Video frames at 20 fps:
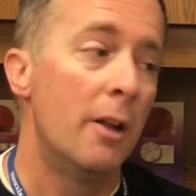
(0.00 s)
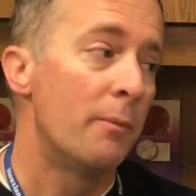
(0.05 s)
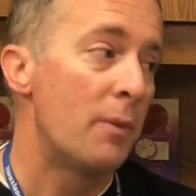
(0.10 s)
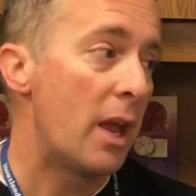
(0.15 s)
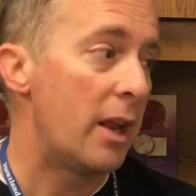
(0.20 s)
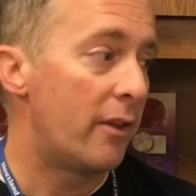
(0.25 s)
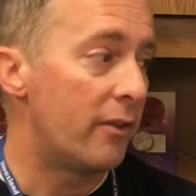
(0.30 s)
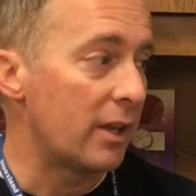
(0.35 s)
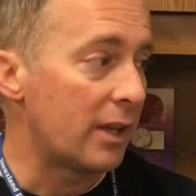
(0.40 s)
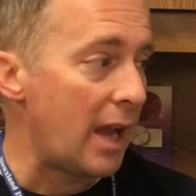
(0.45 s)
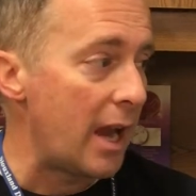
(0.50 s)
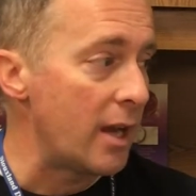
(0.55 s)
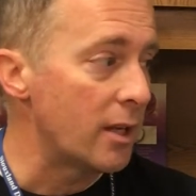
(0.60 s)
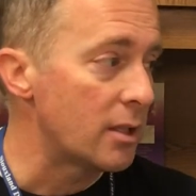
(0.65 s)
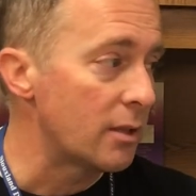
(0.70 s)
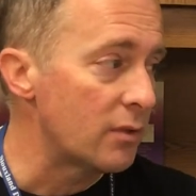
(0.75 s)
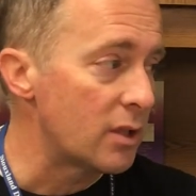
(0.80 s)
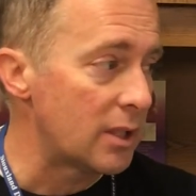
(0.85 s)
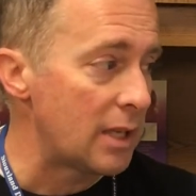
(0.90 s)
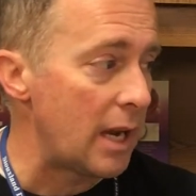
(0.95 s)
And in the case
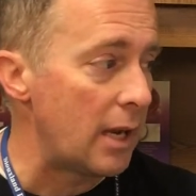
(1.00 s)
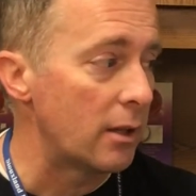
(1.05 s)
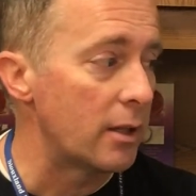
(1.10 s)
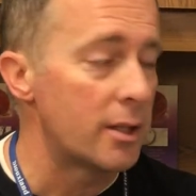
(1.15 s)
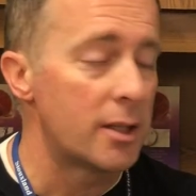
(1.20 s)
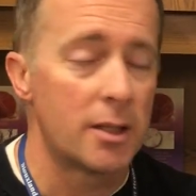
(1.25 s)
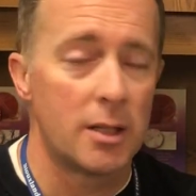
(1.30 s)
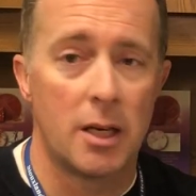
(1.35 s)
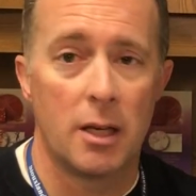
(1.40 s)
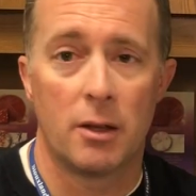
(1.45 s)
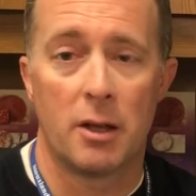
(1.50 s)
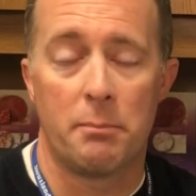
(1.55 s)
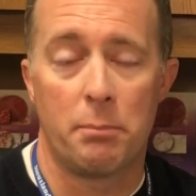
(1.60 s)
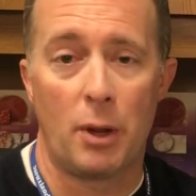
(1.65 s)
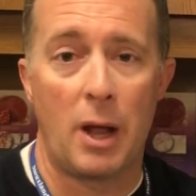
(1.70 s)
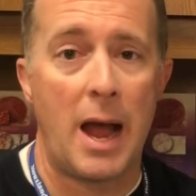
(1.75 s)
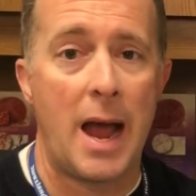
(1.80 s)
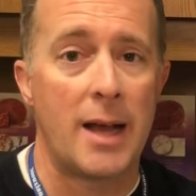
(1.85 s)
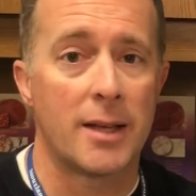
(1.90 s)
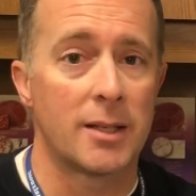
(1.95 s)
of stainless steel and
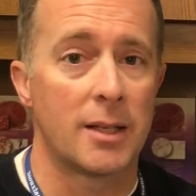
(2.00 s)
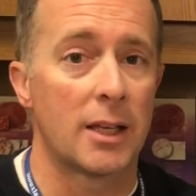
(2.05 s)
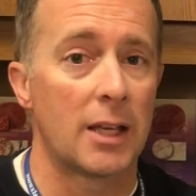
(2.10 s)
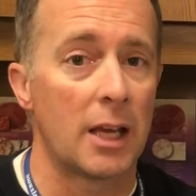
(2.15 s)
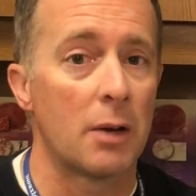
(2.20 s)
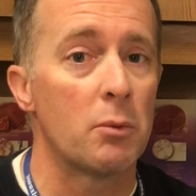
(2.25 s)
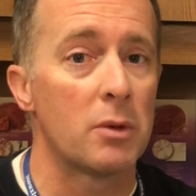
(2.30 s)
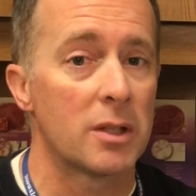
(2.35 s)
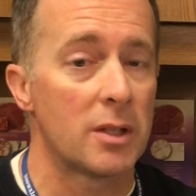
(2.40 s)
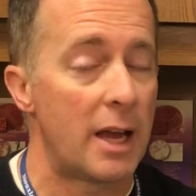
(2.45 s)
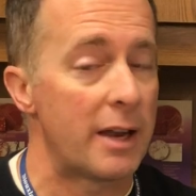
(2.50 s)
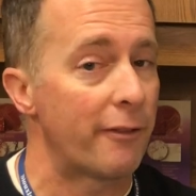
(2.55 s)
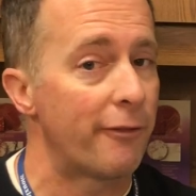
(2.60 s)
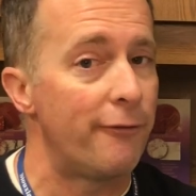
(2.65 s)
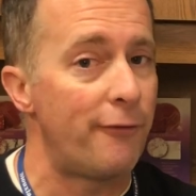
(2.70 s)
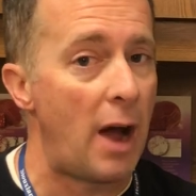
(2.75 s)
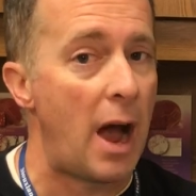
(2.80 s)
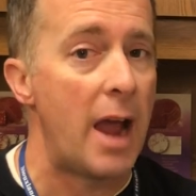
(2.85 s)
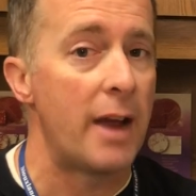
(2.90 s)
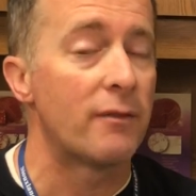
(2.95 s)
plastic, it was like
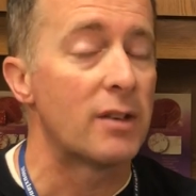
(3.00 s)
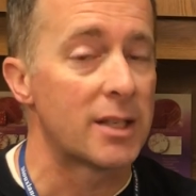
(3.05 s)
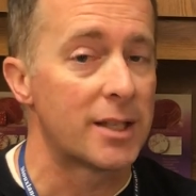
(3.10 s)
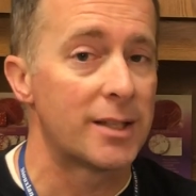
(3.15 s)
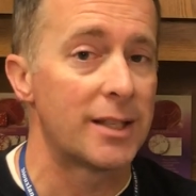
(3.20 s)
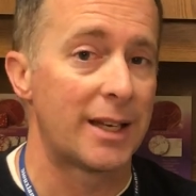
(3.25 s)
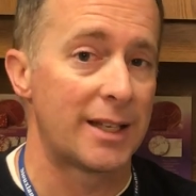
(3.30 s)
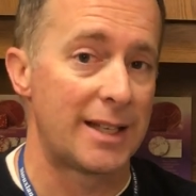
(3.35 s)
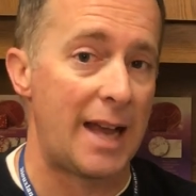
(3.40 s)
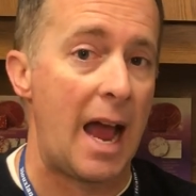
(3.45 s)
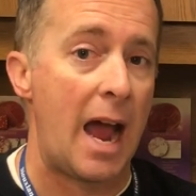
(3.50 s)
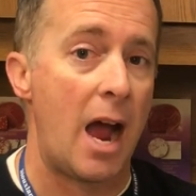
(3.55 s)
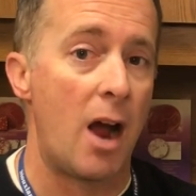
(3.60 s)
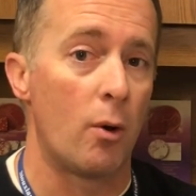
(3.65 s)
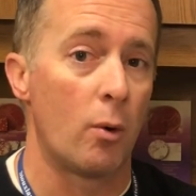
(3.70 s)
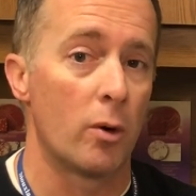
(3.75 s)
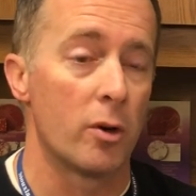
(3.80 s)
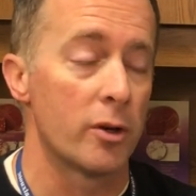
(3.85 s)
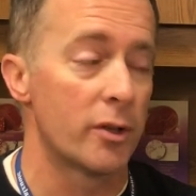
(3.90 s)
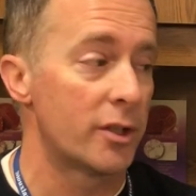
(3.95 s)
five to six
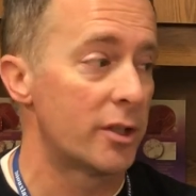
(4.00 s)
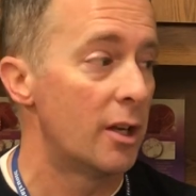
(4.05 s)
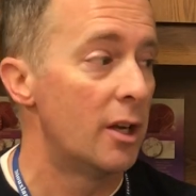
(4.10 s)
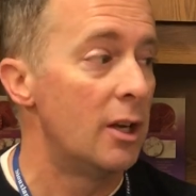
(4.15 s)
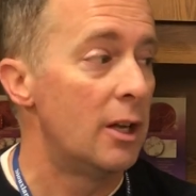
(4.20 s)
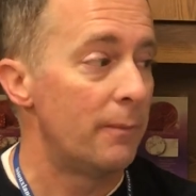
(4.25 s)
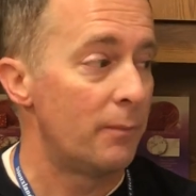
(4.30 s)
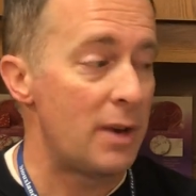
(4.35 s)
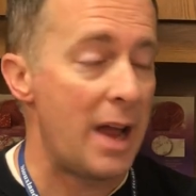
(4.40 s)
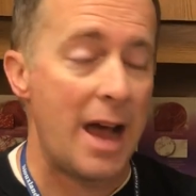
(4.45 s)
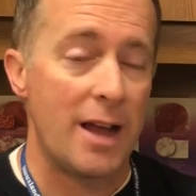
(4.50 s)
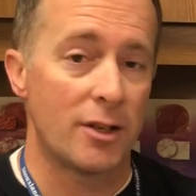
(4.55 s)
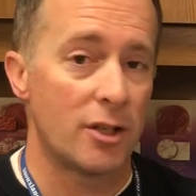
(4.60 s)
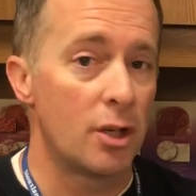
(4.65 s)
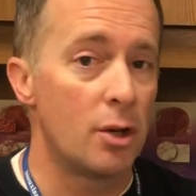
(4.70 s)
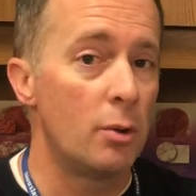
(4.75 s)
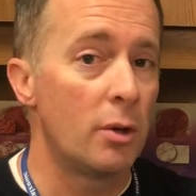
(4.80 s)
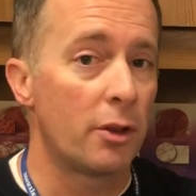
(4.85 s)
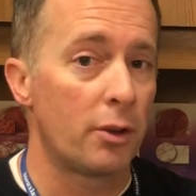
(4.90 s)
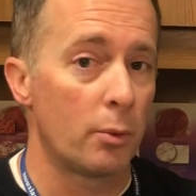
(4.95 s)
hours, not
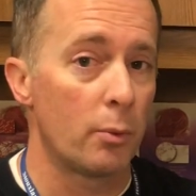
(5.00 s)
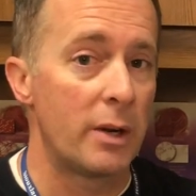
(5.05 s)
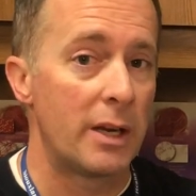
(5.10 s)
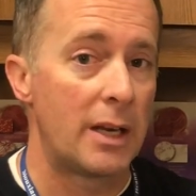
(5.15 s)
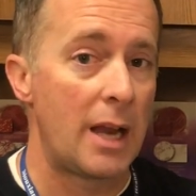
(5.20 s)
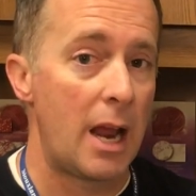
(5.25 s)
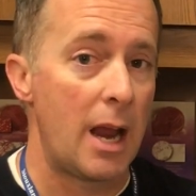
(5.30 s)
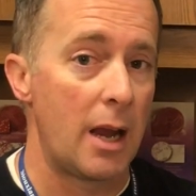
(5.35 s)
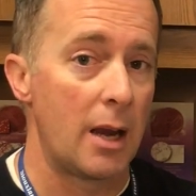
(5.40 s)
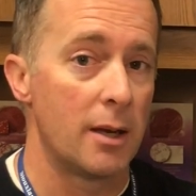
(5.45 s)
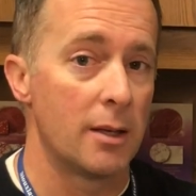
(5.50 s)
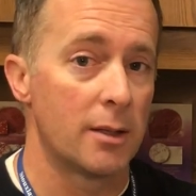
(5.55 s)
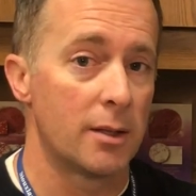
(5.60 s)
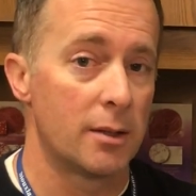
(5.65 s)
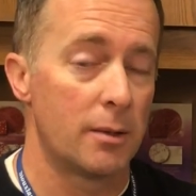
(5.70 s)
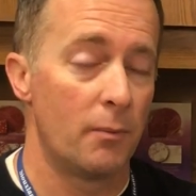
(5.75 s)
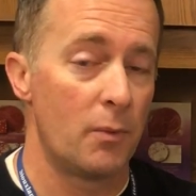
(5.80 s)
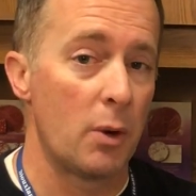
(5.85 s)
two to three days.